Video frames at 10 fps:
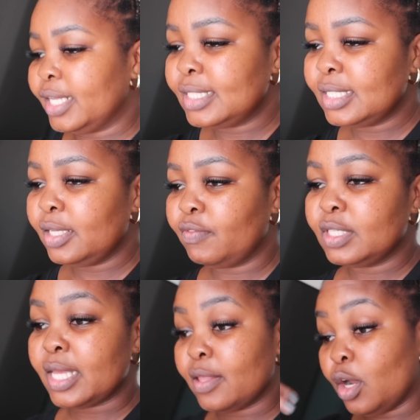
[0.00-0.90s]
and see if
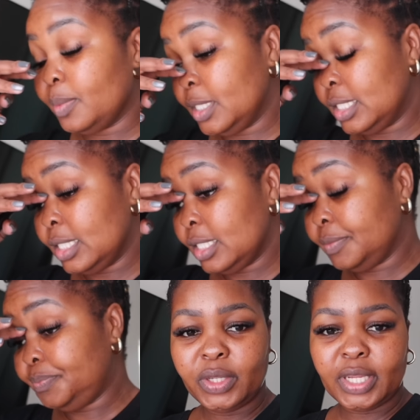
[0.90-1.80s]
there's other options
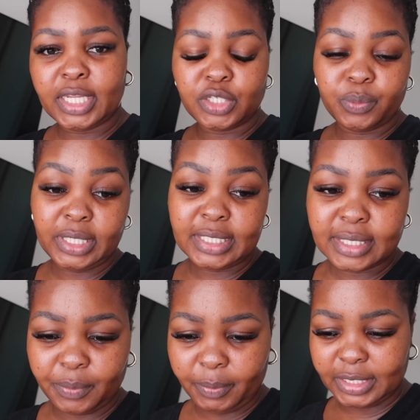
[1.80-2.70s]
where you get to Woolies.
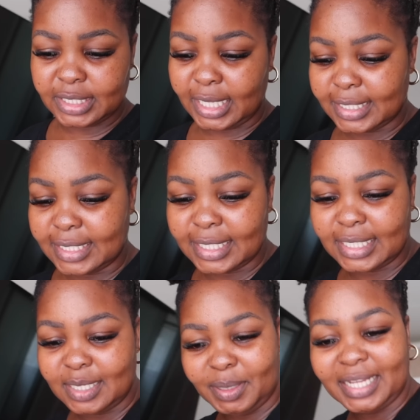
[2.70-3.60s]
And we went to Sandton
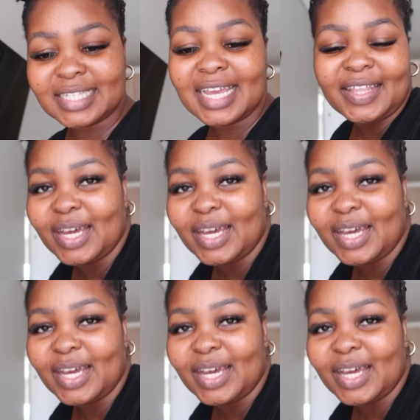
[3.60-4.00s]
City, plus the